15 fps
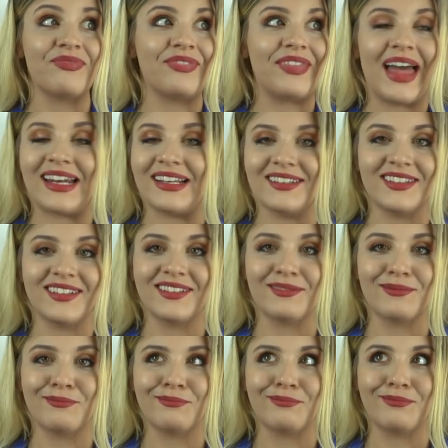That is
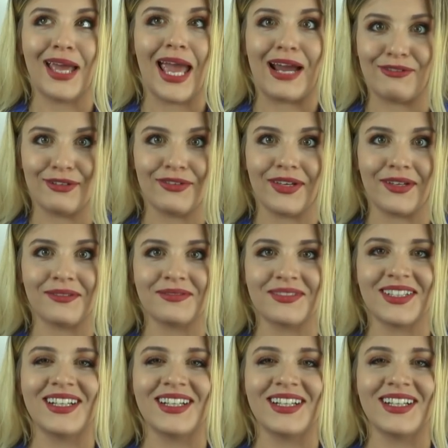everything.